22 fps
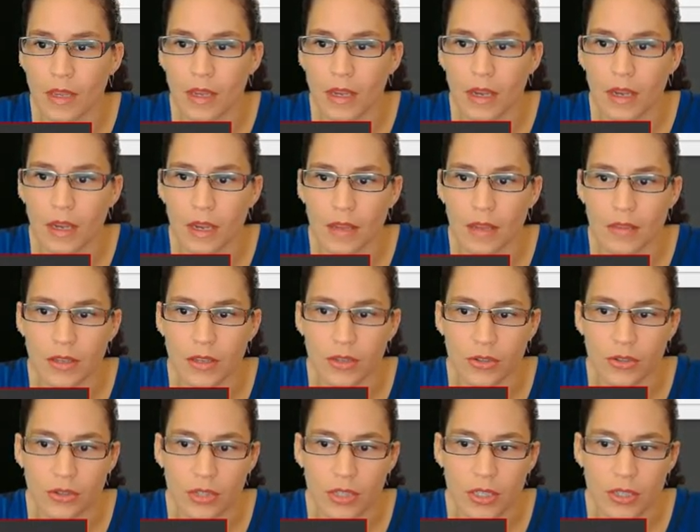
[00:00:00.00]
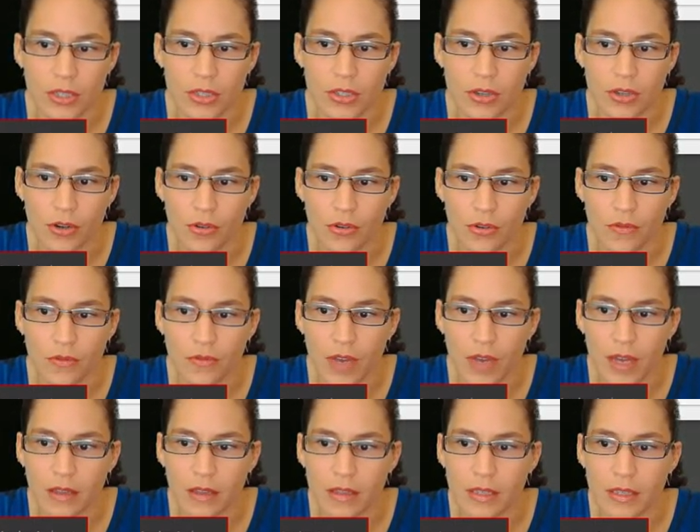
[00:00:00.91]
And then you click Stardew
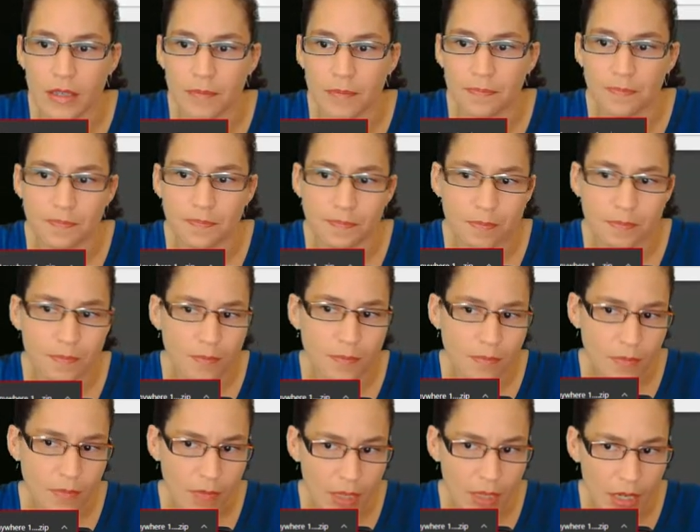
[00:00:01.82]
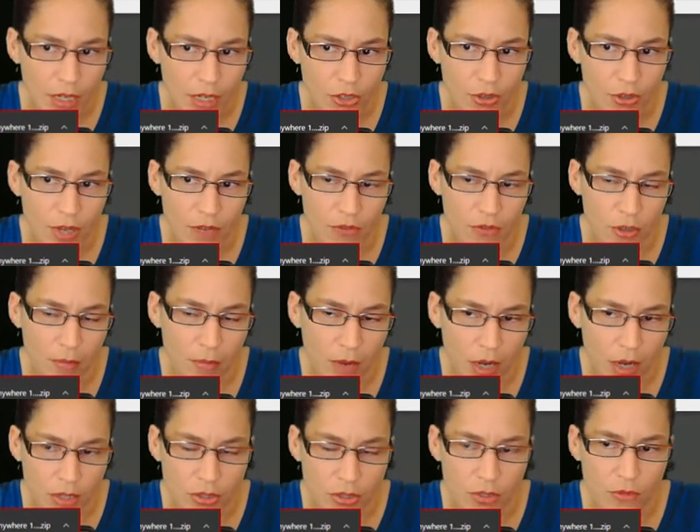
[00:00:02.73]
Valley, and you have your
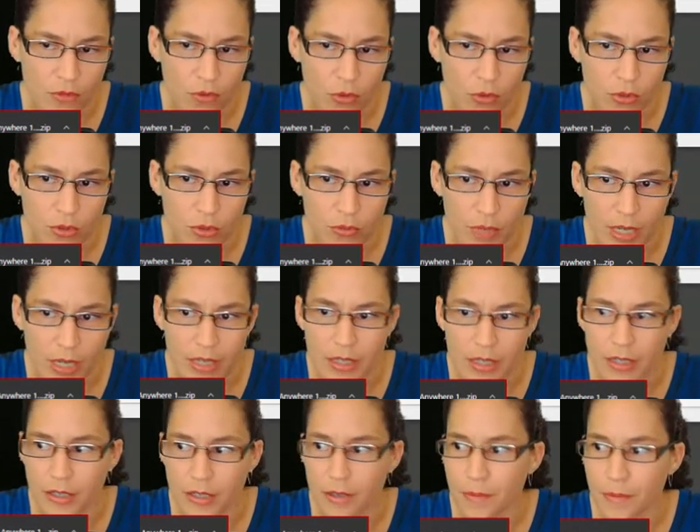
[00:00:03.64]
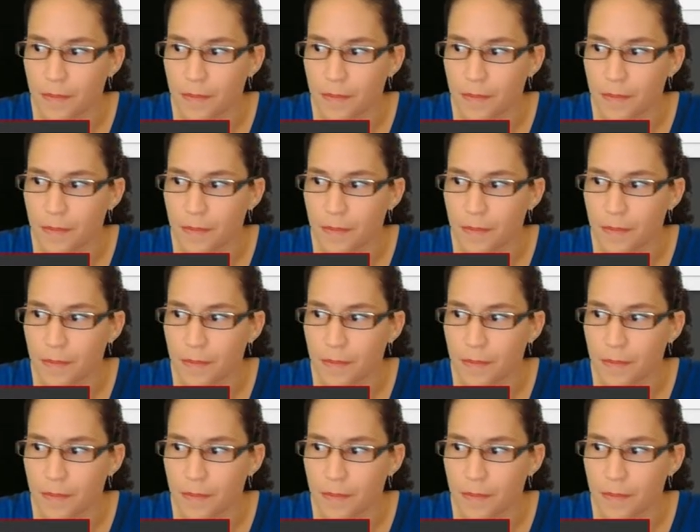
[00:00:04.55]
mods folder right here.